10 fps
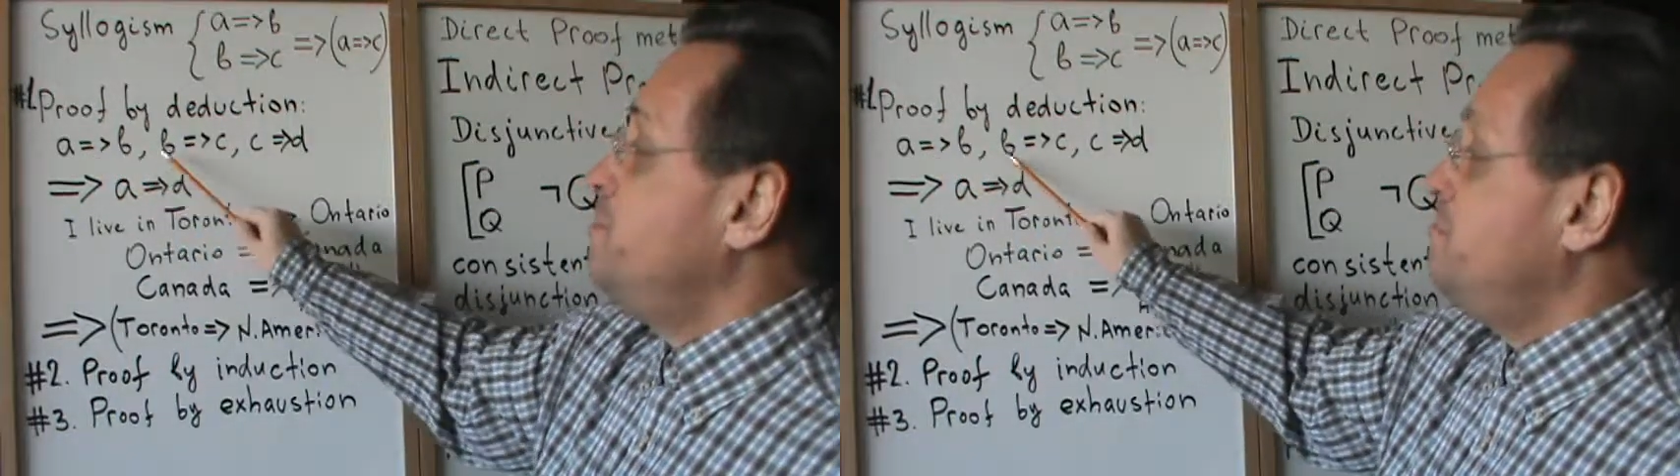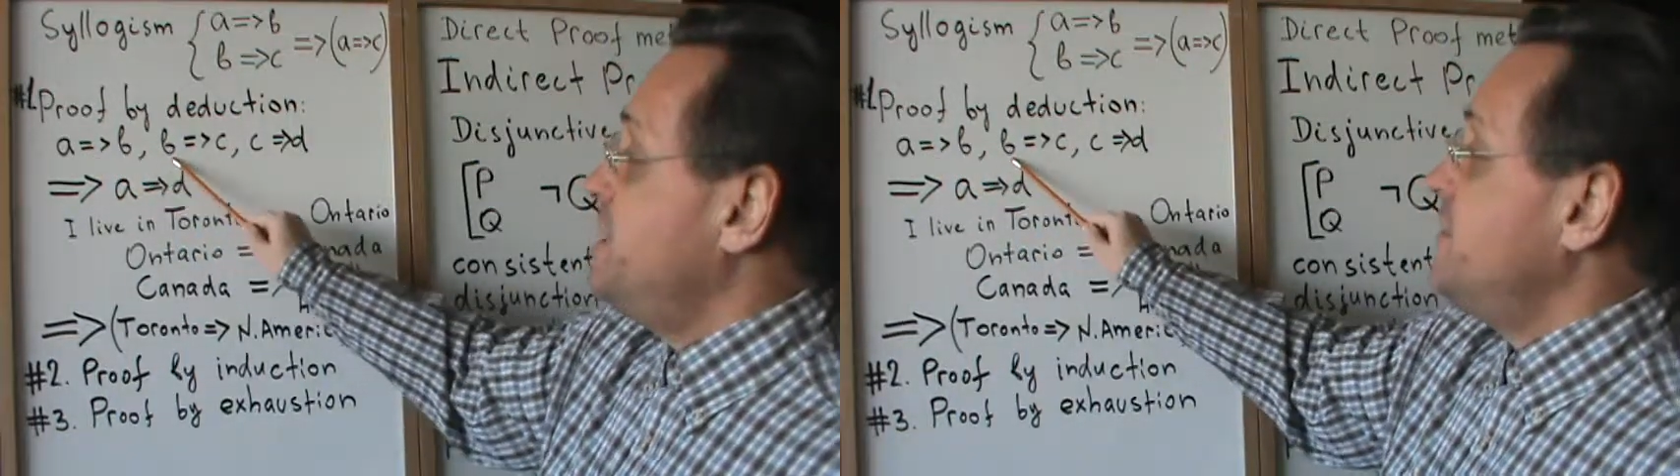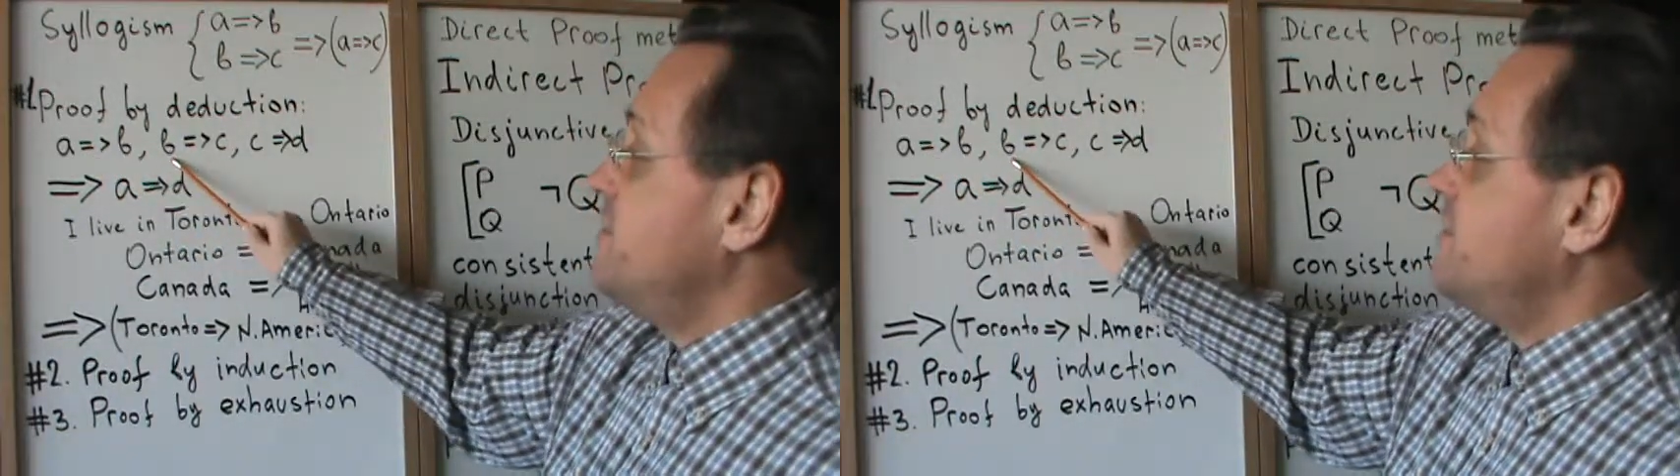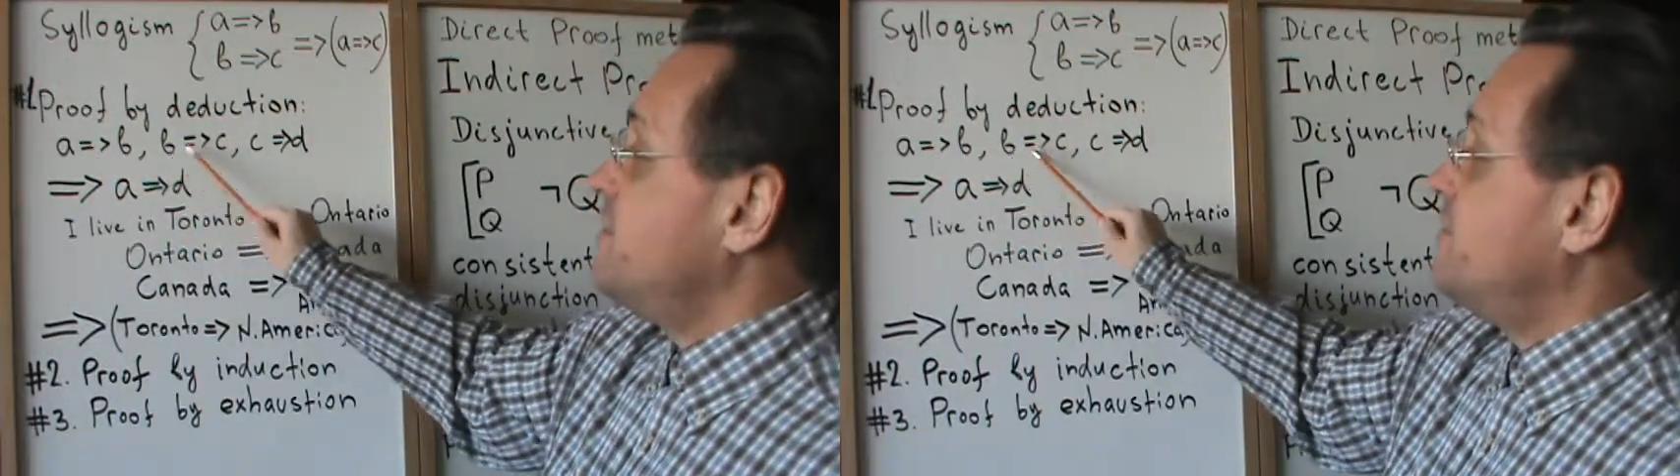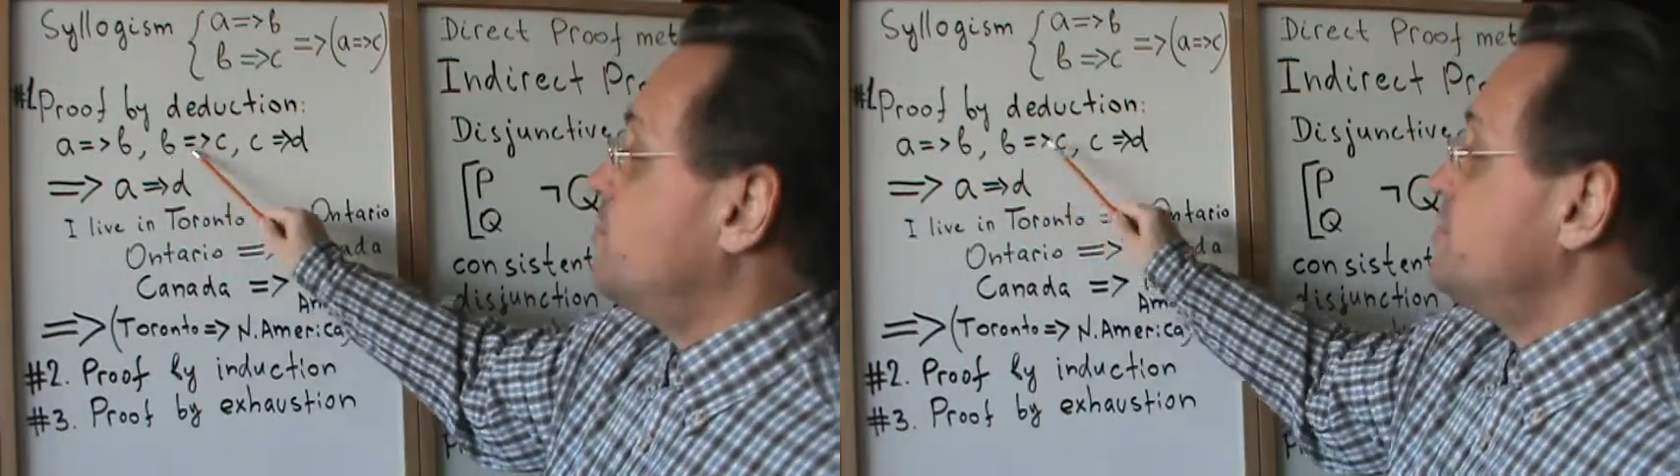B
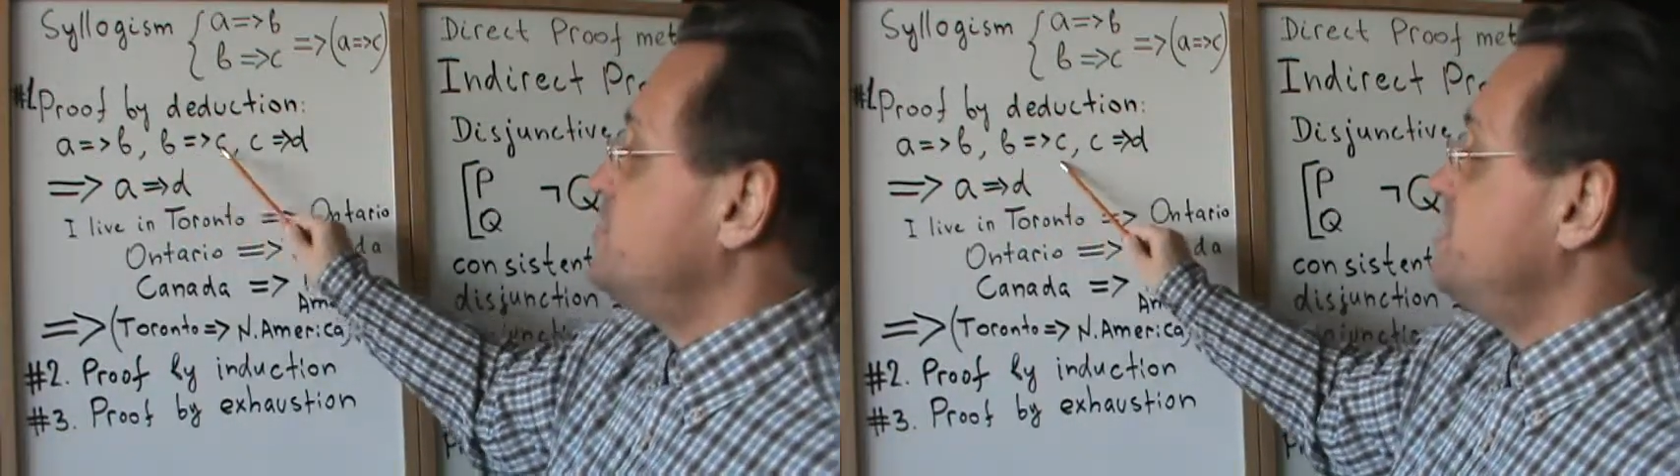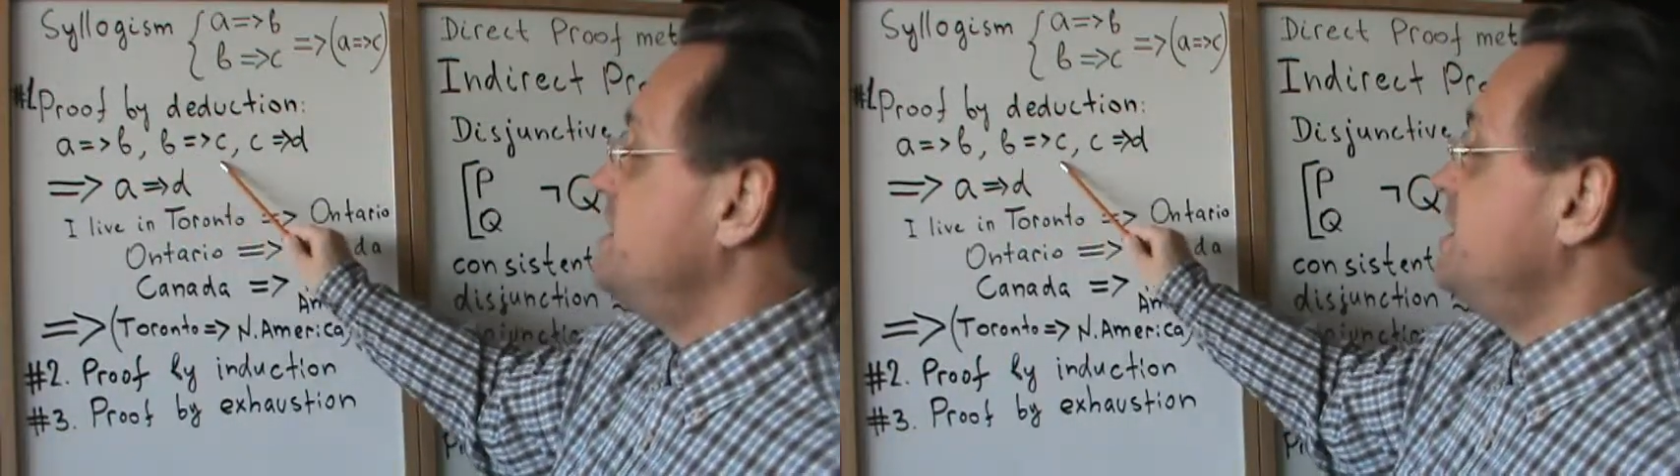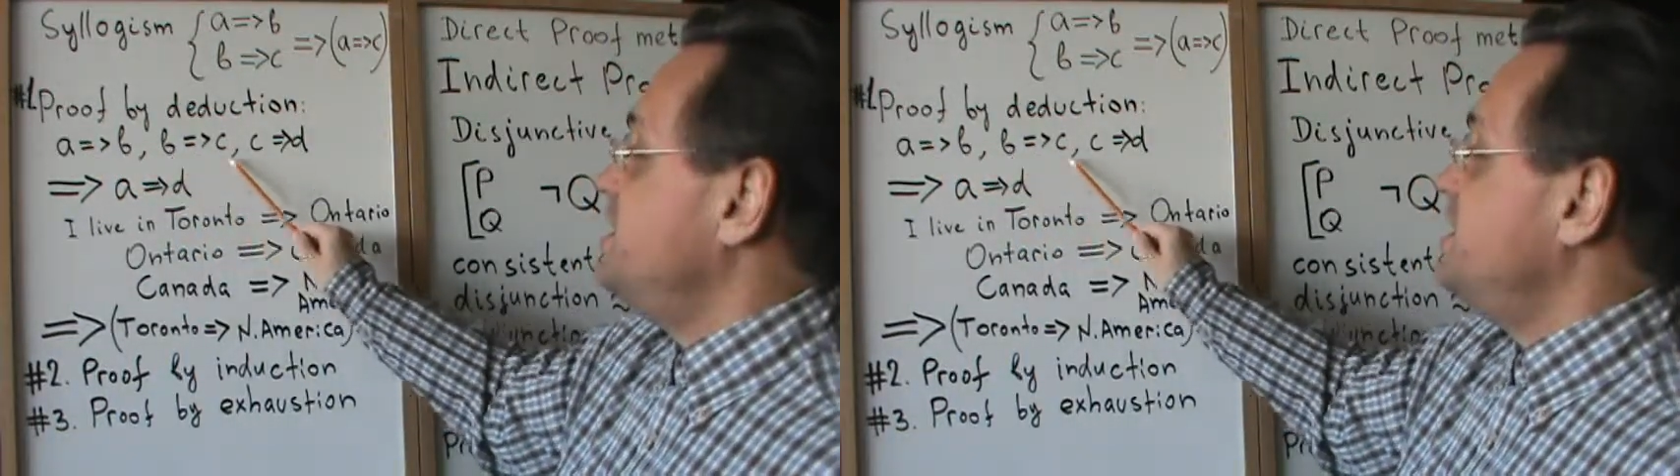therefore C,